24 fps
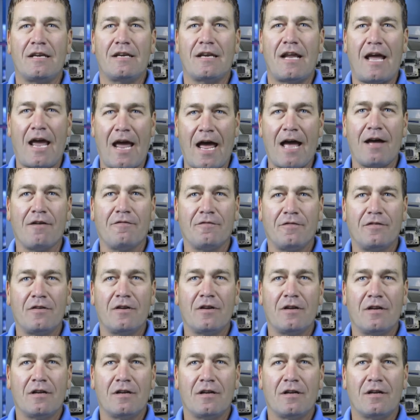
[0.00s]
have,
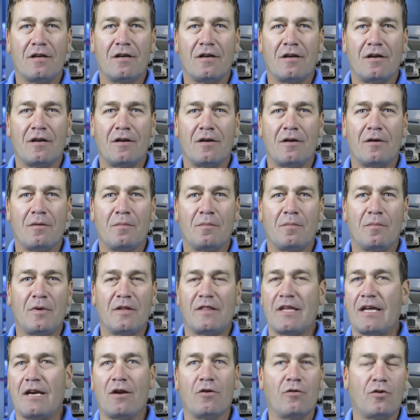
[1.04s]

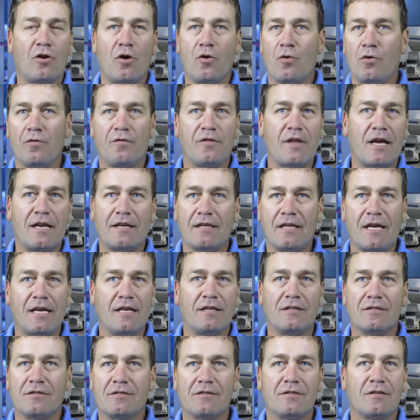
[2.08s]
but they don't know if that
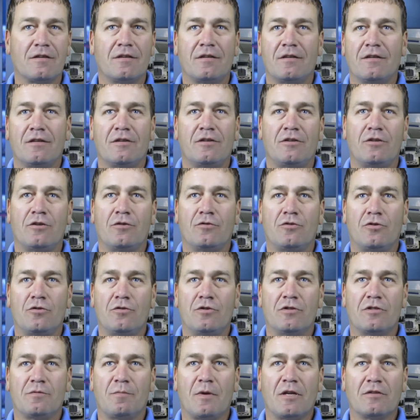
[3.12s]
takes 2
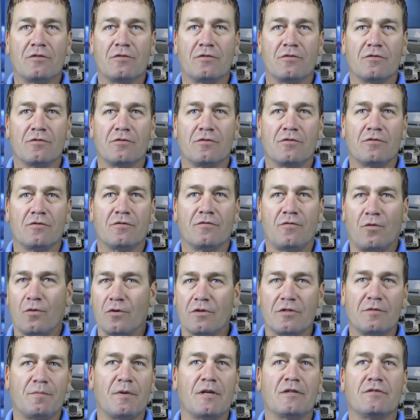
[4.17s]
dispensers or 4
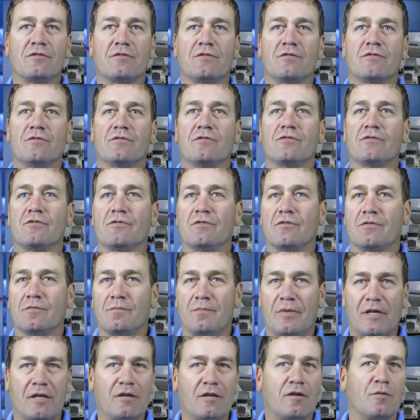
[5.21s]
dispensers or
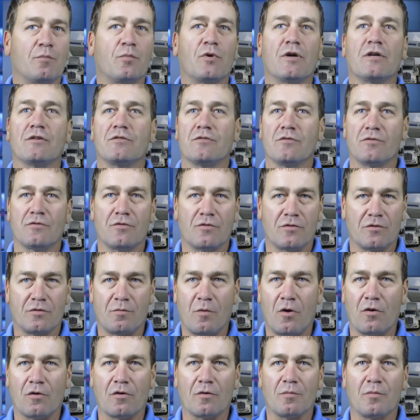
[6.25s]
big compressors or
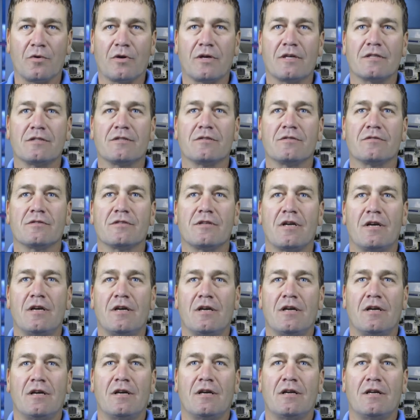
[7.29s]
small compressors.
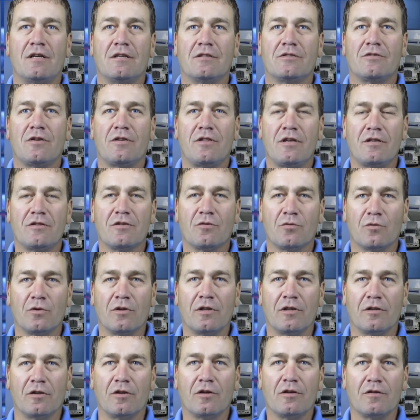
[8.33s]
So I think they're
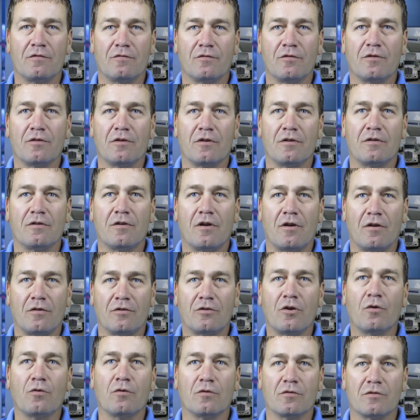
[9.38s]
really looking for a
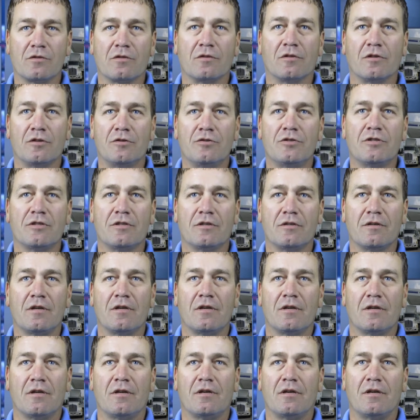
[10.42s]
total solution
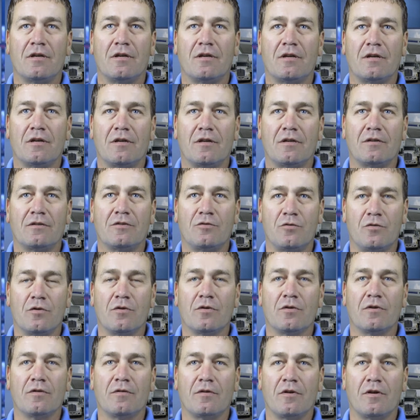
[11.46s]
to
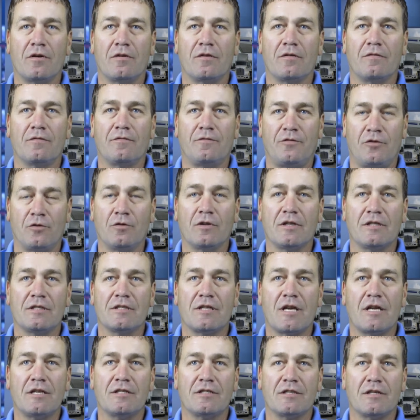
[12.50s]
a fueling
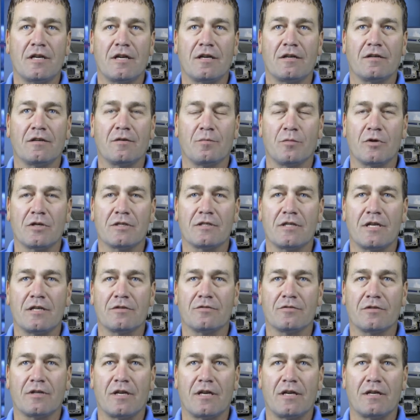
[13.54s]
station on compressed
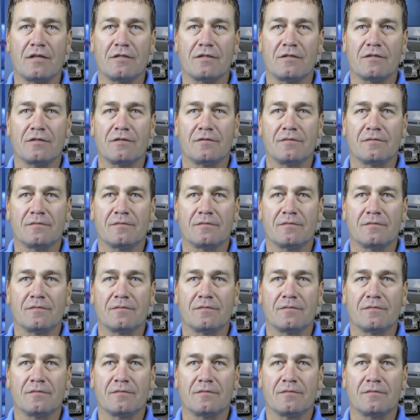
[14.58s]
natural gas.